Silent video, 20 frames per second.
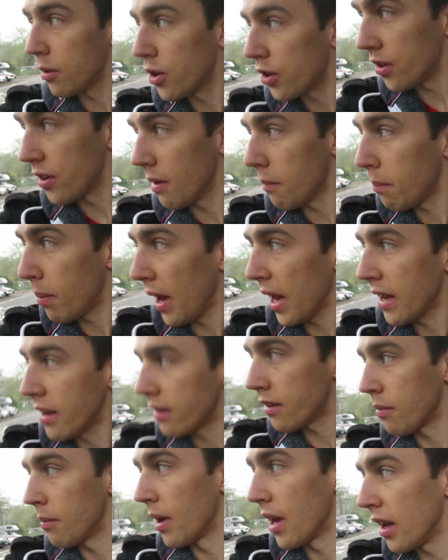much as it
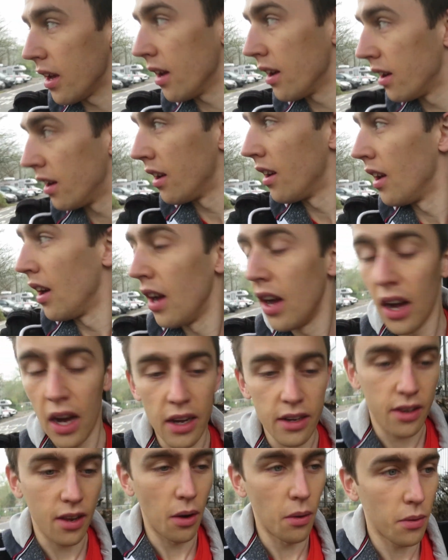pains me,
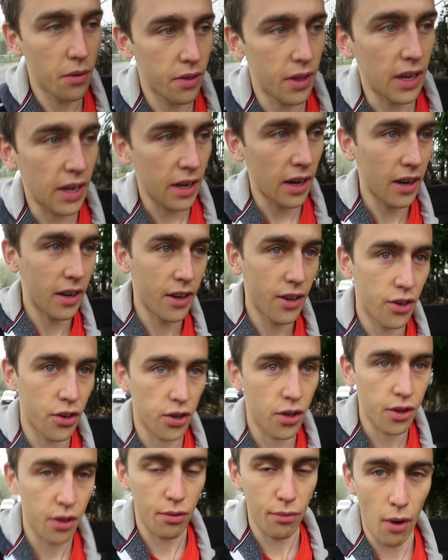I don't think I can
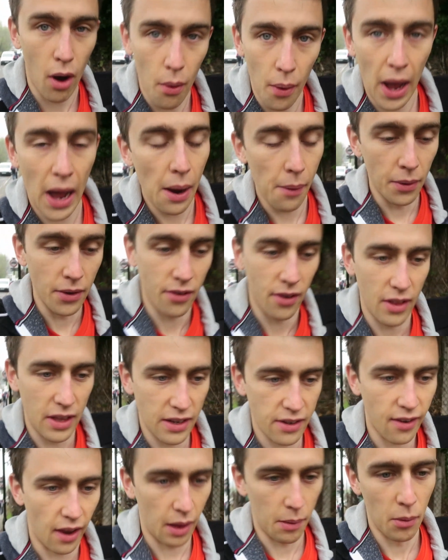just throw hours at
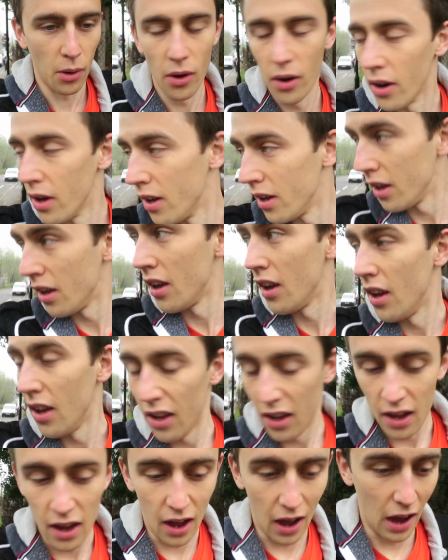this anymore.
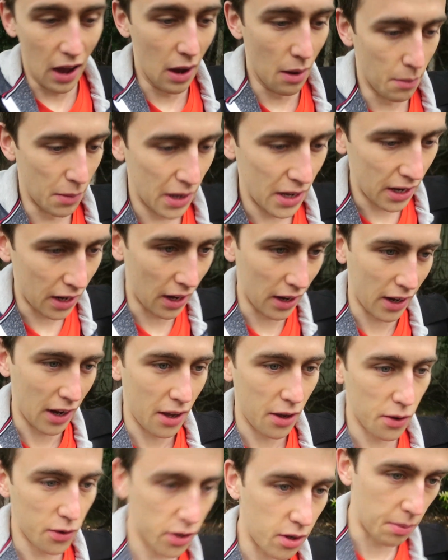Like I
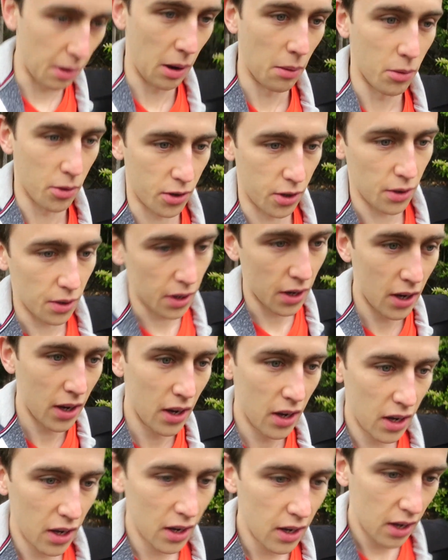used to be able to.
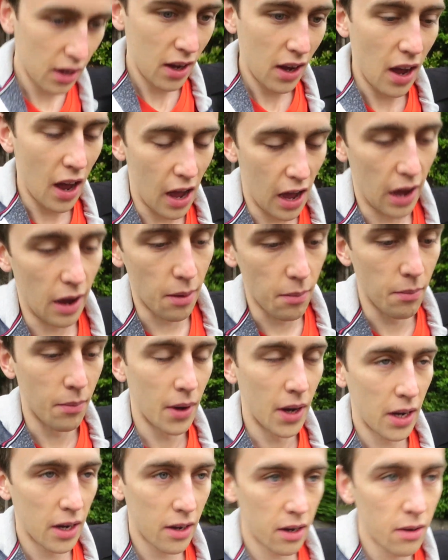
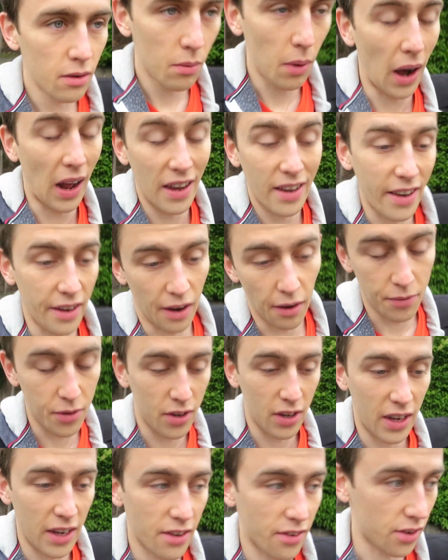Well, I
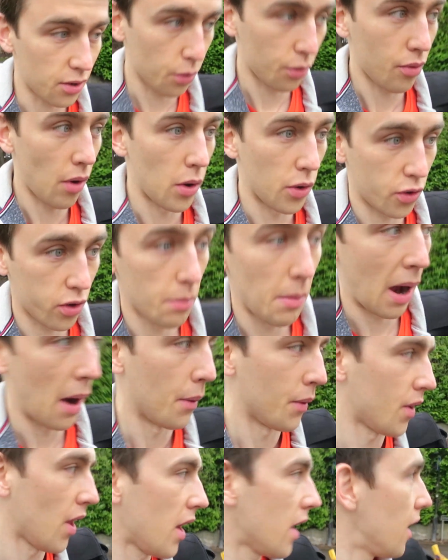obviously can still throw some
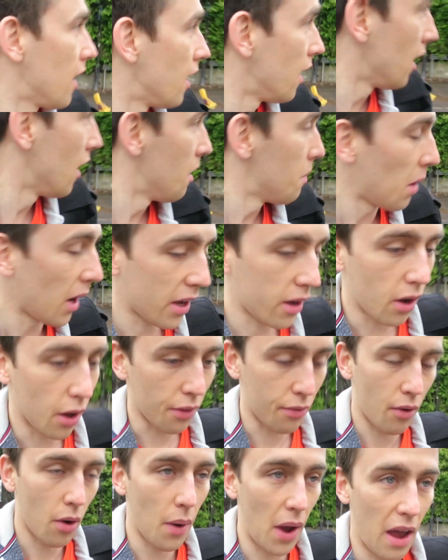hours at it, but I
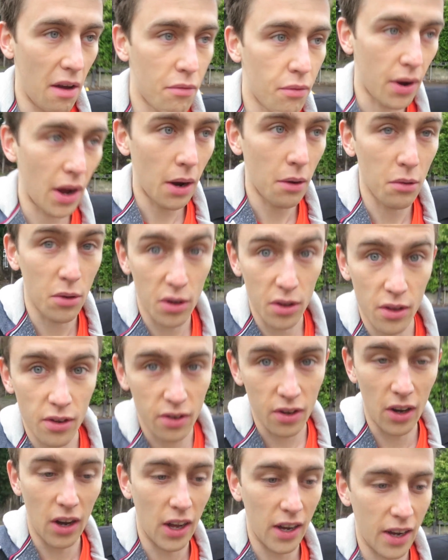can't throw every hour under the
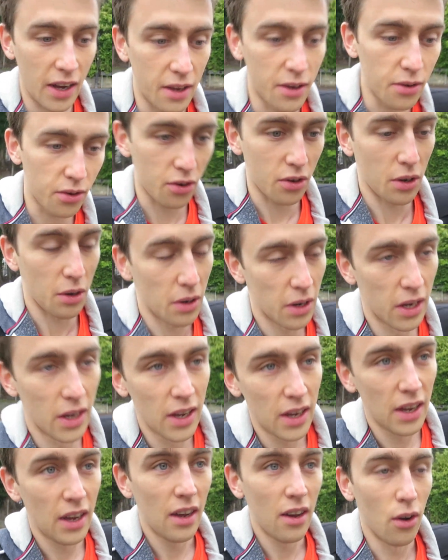sun like I used to,
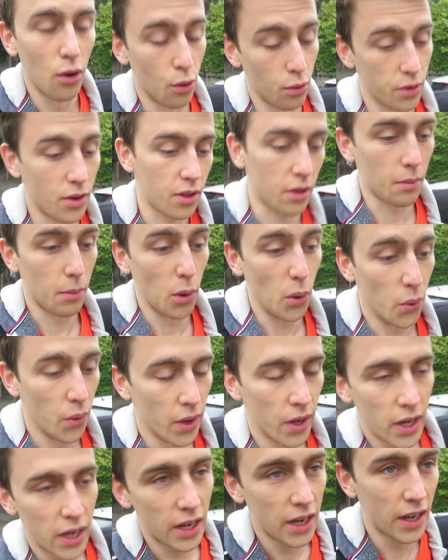or under the moon.
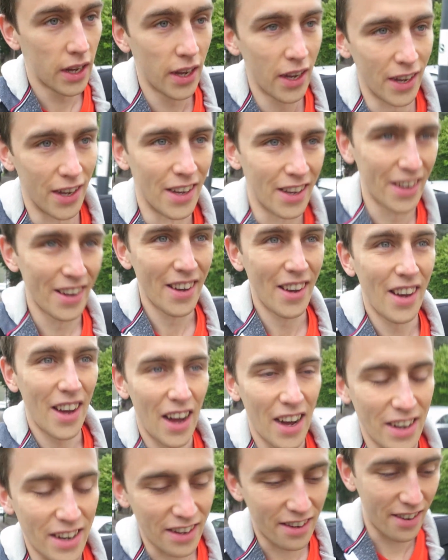
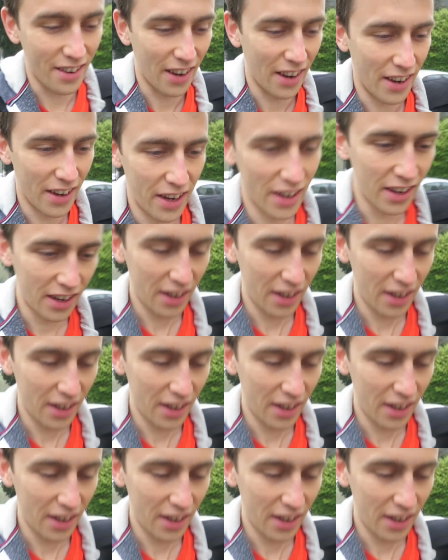I need to